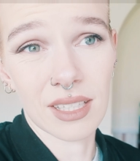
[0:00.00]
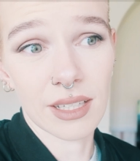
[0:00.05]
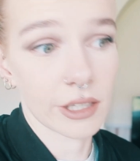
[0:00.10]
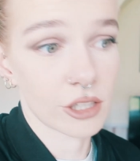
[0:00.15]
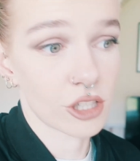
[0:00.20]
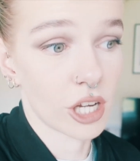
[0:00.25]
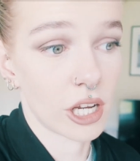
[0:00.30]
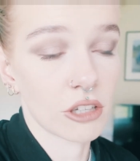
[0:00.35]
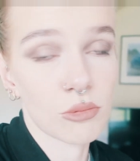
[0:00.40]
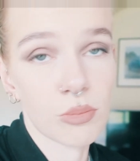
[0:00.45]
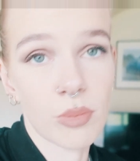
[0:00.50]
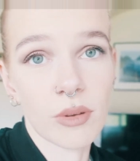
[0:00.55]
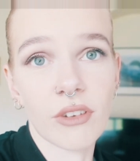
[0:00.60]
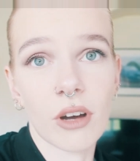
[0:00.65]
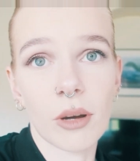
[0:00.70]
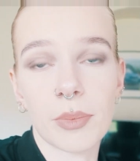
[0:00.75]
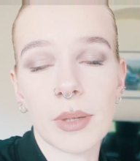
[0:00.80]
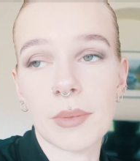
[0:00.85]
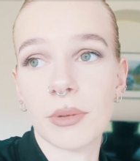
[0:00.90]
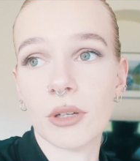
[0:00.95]
to get changed
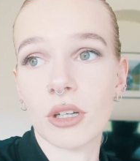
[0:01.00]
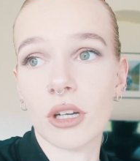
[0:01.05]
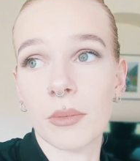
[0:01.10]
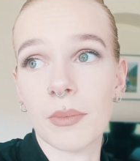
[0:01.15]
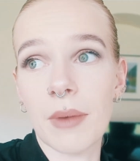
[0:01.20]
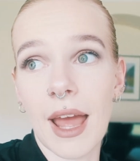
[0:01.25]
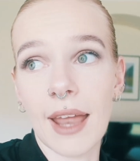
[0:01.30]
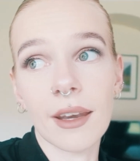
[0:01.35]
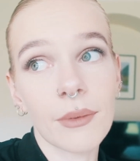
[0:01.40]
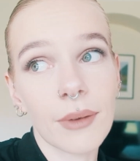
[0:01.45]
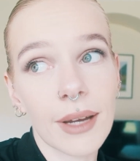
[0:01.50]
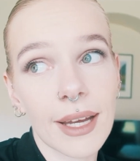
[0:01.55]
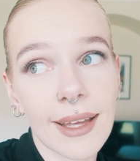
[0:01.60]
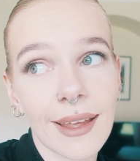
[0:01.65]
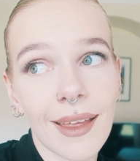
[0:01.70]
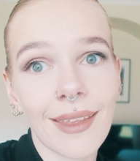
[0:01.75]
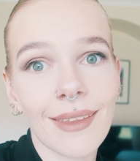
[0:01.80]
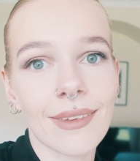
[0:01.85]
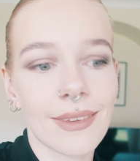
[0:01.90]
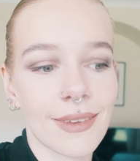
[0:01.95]
before people come
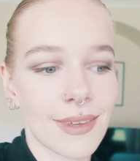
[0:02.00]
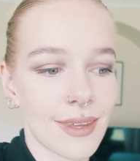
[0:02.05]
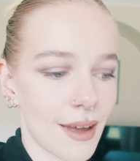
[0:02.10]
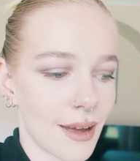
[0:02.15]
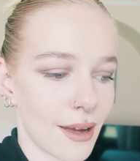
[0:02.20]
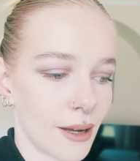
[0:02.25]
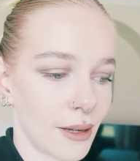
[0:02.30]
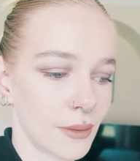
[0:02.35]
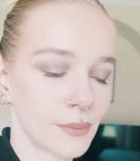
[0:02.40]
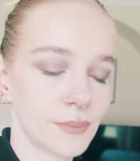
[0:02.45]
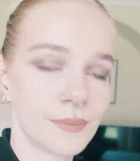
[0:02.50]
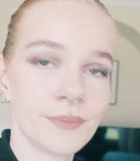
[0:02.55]
anyway so